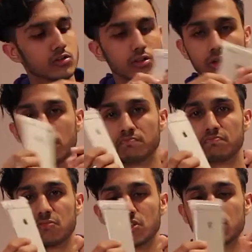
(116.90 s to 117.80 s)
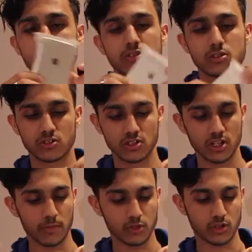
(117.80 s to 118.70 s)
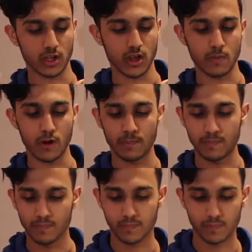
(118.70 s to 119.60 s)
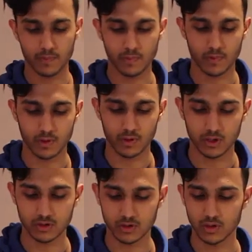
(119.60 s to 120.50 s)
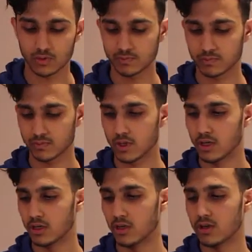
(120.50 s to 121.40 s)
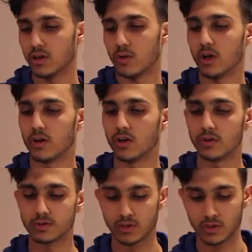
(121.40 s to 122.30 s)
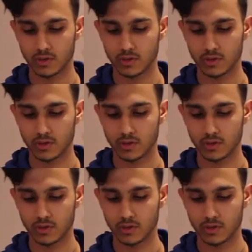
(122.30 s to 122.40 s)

so just doesn't damage the camera. Let's go. Now you need to wear gloves.